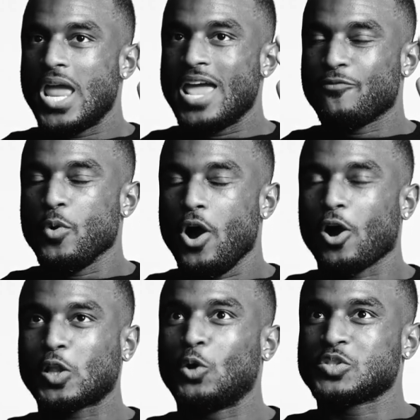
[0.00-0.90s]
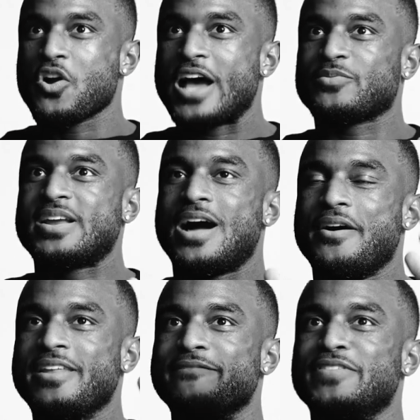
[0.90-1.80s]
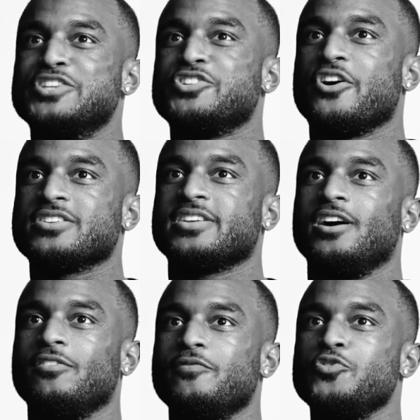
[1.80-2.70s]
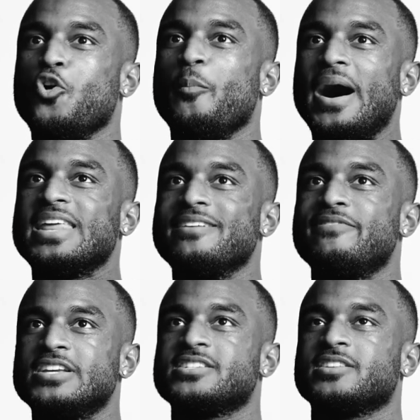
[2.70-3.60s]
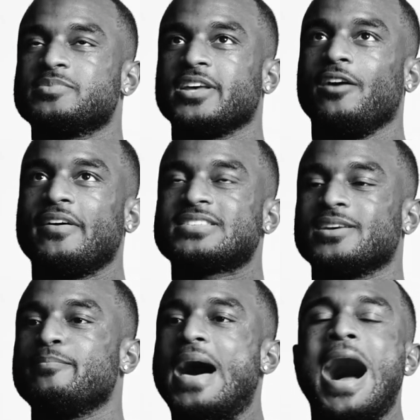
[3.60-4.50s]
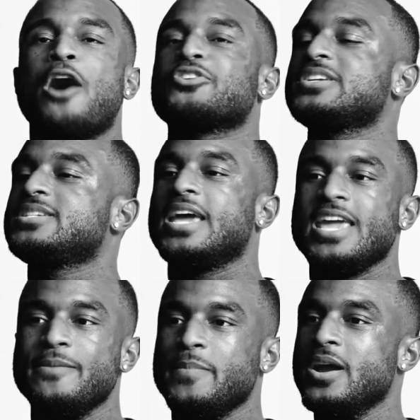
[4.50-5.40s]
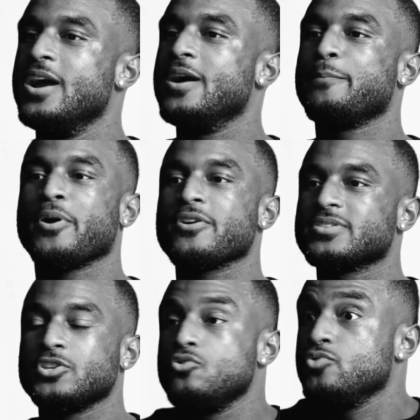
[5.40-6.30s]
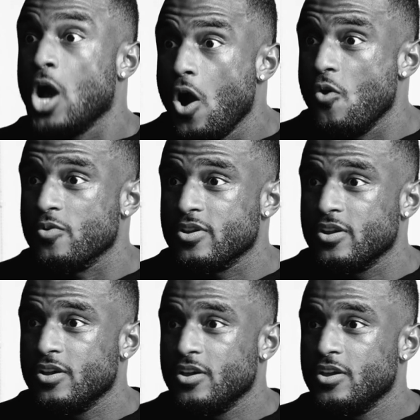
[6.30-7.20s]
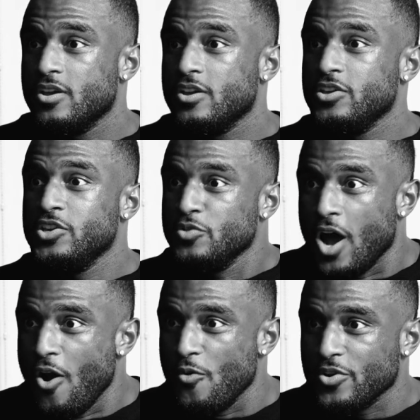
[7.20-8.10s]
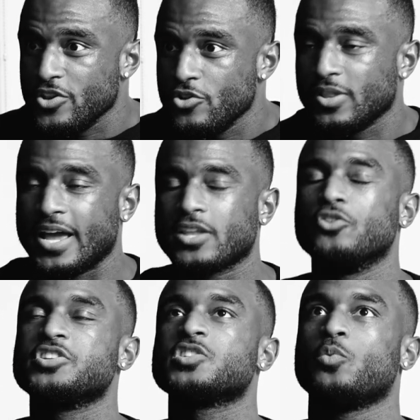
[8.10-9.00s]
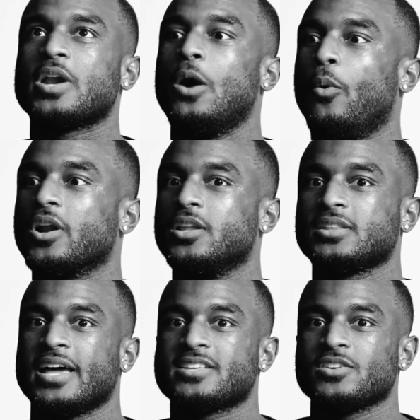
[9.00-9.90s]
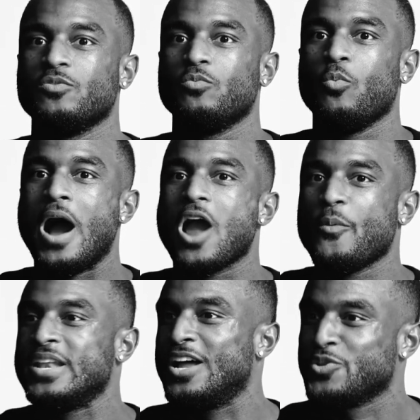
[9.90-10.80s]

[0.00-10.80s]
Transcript: if we all close our eyes right now and envision ourselves, nobody envisions themselves as some out of shape person. You don't. You don't. You like, oh, this is what I want to look like. So why are we not